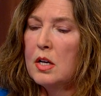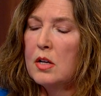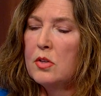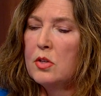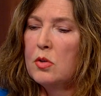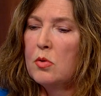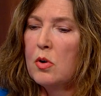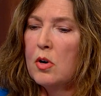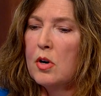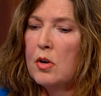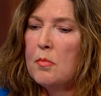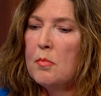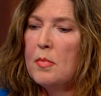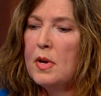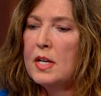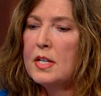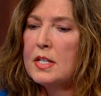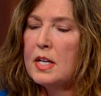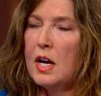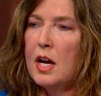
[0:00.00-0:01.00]
you are
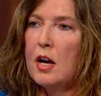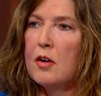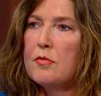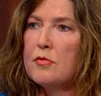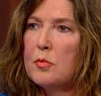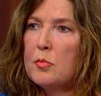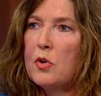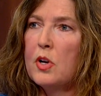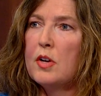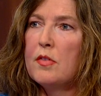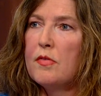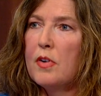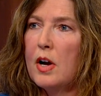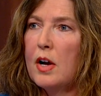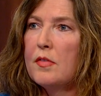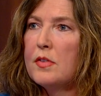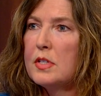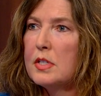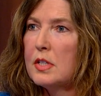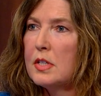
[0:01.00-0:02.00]
meant to have from grade
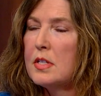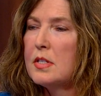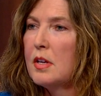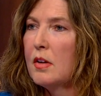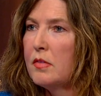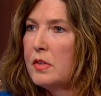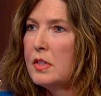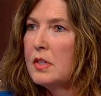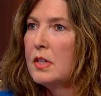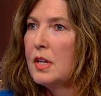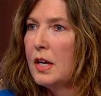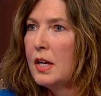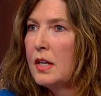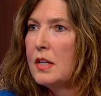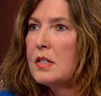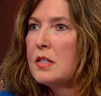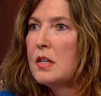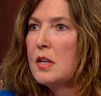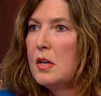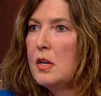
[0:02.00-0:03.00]
five, six, seven,
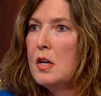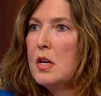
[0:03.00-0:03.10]
eight.